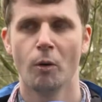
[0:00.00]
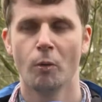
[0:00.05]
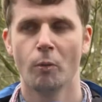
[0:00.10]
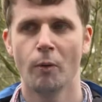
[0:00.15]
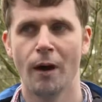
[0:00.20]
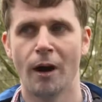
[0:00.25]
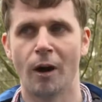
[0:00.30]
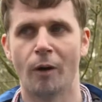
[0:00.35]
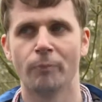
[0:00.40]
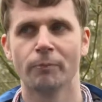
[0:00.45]

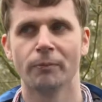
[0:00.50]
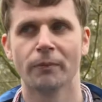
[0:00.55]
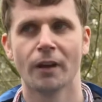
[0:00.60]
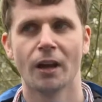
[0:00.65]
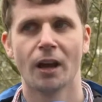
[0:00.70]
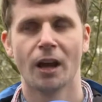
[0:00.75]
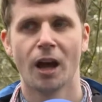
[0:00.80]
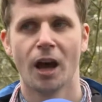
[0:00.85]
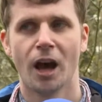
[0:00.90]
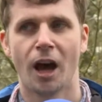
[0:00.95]
Well,
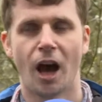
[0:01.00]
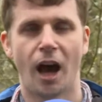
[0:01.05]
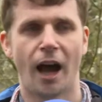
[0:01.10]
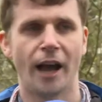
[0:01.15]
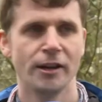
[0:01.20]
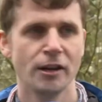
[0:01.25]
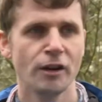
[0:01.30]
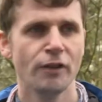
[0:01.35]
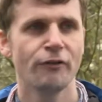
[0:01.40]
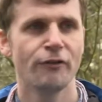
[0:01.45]
I
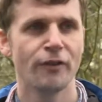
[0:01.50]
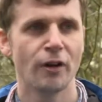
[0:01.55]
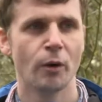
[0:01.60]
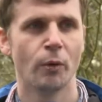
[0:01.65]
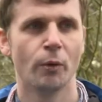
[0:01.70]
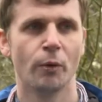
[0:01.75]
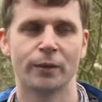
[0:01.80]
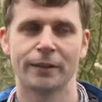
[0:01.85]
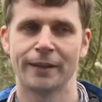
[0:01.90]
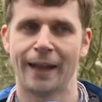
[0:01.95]
knew Phil
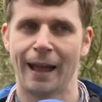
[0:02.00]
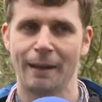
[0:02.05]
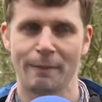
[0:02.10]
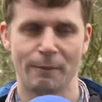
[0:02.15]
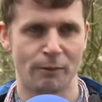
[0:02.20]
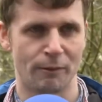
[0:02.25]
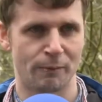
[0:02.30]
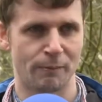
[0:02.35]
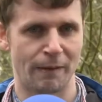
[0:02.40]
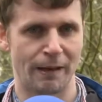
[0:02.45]
wasn't happy
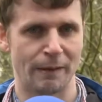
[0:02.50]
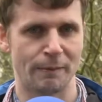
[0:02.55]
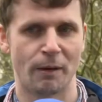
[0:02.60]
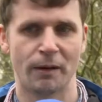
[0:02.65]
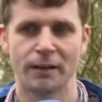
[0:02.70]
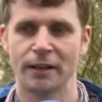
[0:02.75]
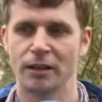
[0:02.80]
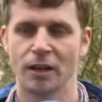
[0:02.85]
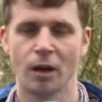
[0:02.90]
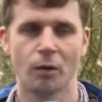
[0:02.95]
with me, but I
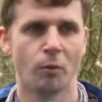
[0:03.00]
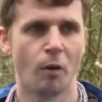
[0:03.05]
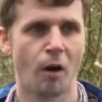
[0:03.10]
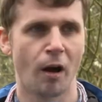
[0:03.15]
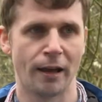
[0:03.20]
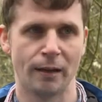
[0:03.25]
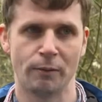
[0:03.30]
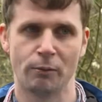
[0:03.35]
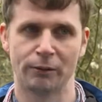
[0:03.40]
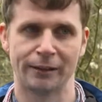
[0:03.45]
didn't know
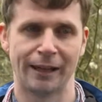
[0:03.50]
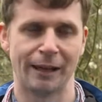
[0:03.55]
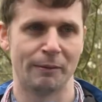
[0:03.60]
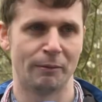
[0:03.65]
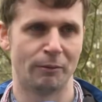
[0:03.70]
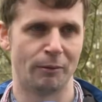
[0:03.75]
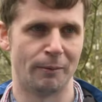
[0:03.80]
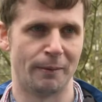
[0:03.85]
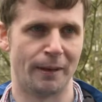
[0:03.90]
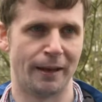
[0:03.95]
why he wasn't happy
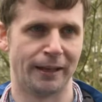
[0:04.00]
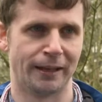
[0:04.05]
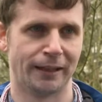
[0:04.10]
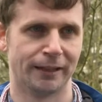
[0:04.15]
with me.